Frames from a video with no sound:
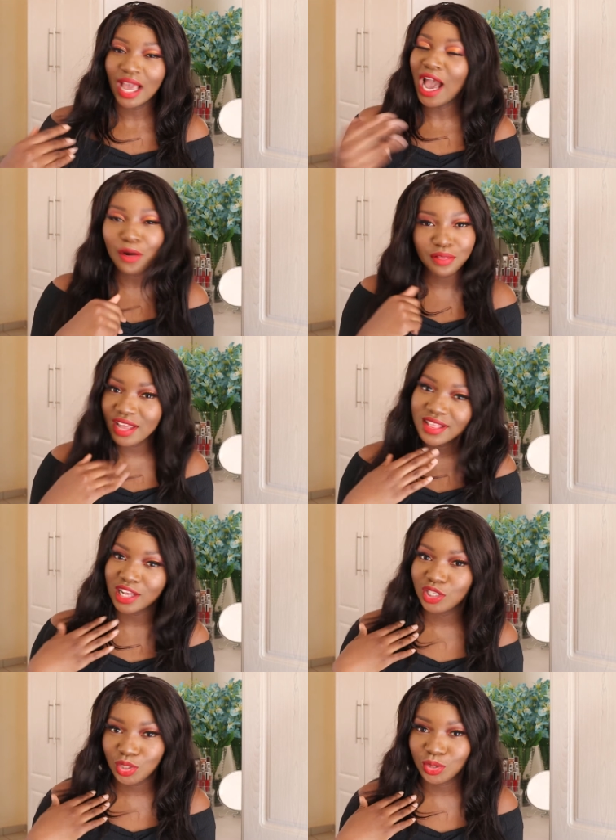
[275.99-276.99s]
i don't think
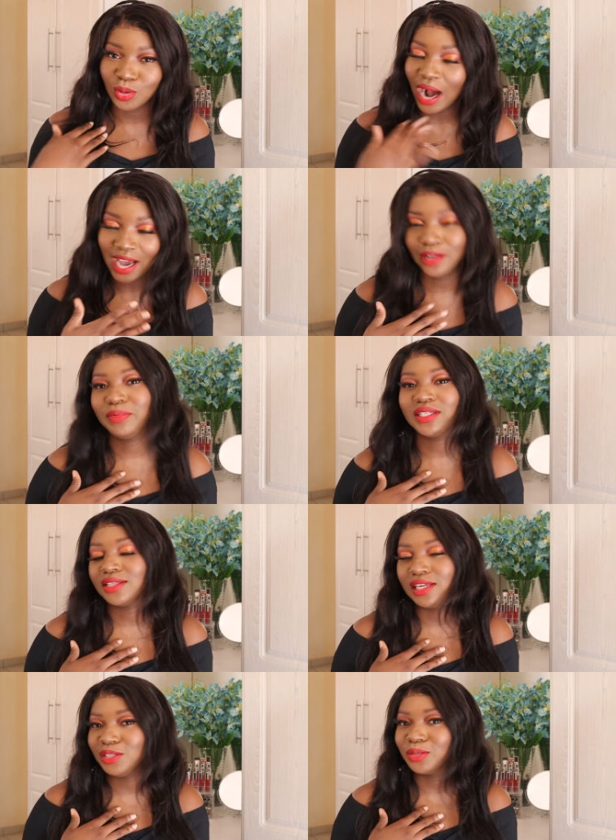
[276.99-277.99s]
that's true i
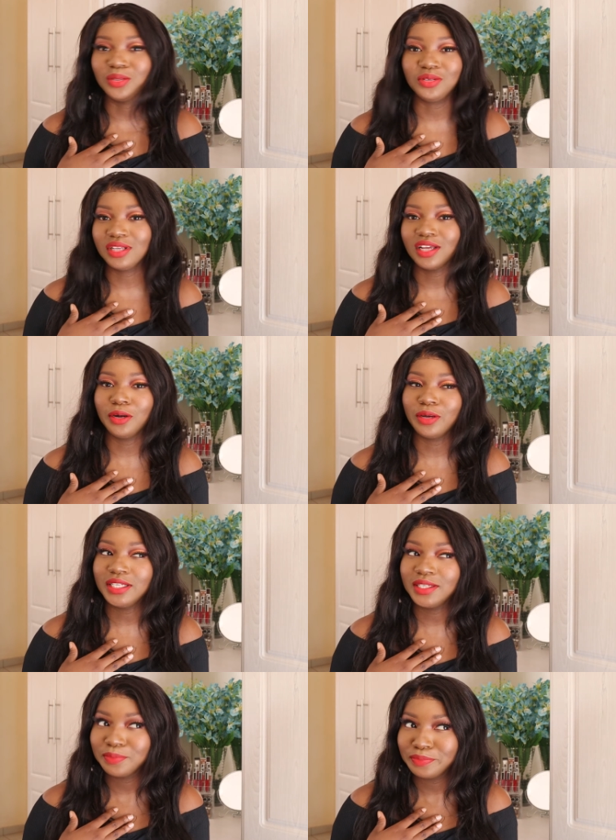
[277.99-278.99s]
personally don't drink a
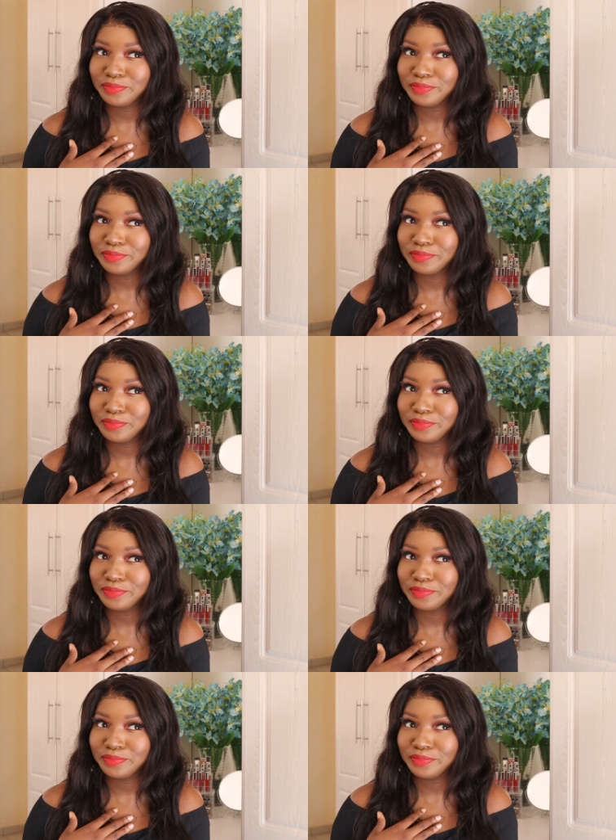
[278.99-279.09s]
lot